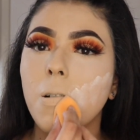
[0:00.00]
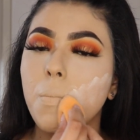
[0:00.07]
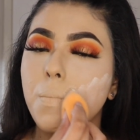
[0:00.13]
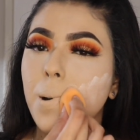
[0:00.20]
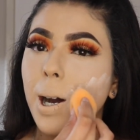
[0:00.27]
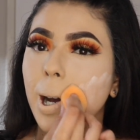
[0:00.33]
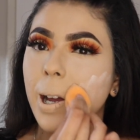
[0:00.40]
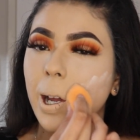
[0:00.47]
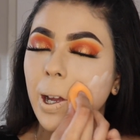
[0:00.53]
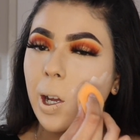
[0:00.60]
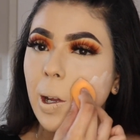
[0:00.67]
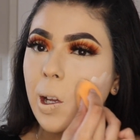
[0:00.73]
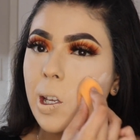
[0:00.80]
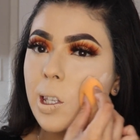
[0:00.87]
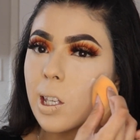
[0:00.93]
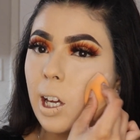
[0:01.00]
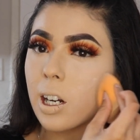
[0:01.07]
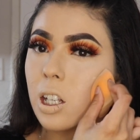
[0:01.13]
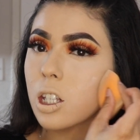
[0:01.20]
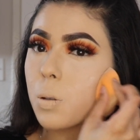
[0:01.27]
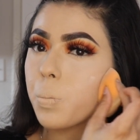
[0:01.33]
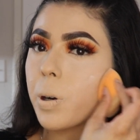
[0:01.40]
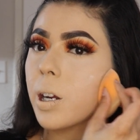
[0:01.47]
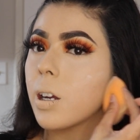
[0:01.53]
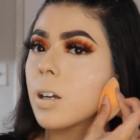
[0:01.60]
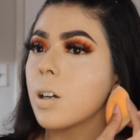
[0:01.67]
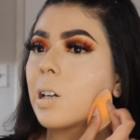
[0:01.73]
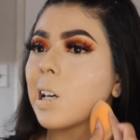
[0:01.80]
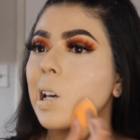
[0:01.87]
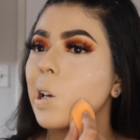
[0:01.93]
my setting spray,
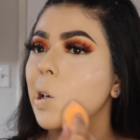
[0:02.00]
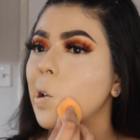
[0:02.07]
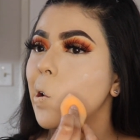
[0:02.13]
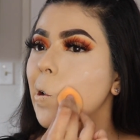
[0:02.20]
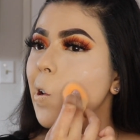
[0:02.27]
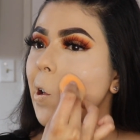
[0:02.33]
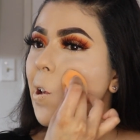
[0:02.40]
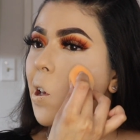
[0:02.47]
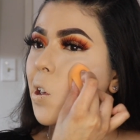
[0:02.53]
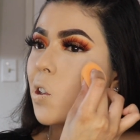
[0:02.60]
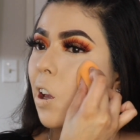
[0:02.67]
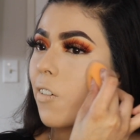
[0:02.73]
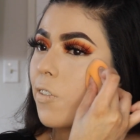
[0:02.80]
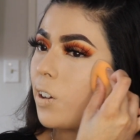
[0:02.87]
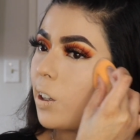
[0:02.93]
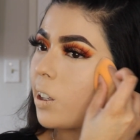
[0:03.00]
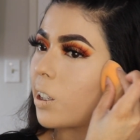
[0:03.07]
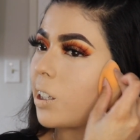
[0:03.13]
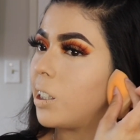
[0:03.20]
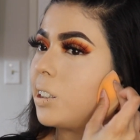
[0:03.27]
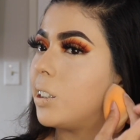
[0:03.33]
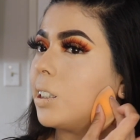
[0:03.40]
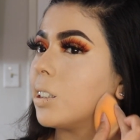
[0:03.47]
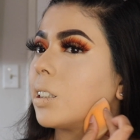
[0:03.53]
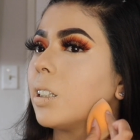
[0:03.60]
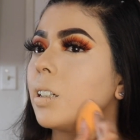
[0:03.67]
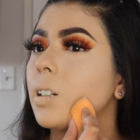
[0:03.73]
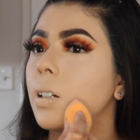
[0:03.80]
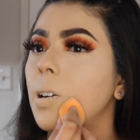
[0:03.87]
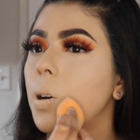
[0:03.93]
so I feel like it
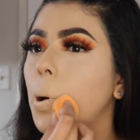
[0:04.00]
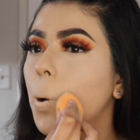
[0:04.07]
doesn't.